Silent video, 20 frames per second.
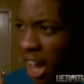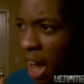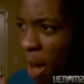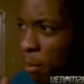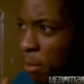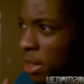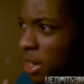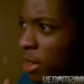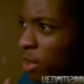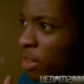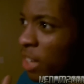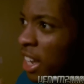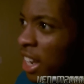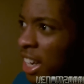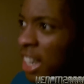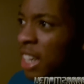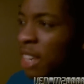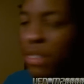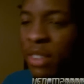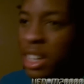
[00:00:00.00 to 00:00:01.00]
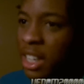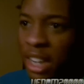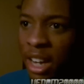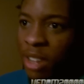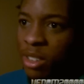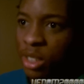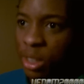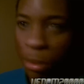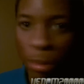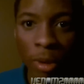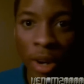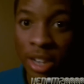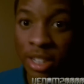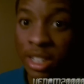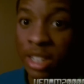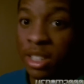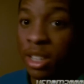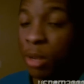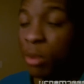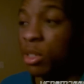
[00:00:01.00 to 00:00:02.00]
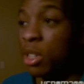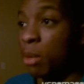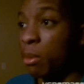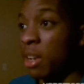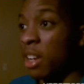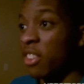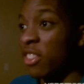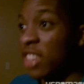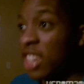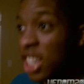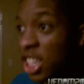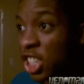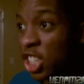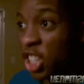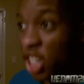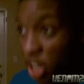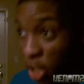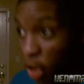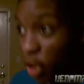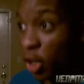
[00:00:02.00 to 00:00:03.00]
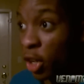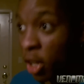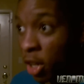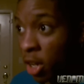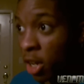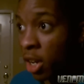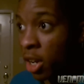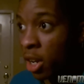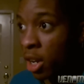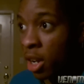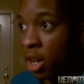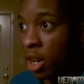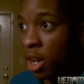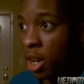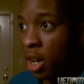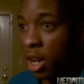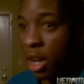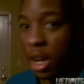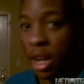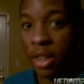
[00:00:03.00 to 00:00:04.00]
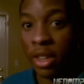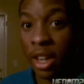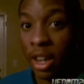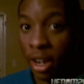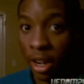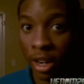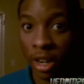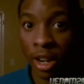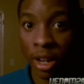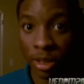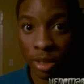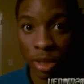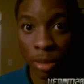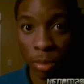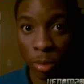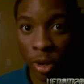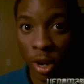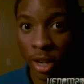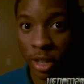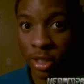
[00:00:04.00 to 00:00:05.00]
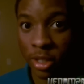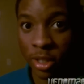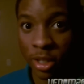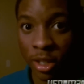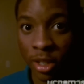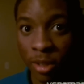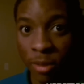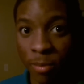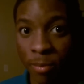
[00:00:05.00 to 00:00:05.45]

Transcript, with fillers: I mean, they didn't even announce the price. They said it was coming out this year, and they didn't announce the price.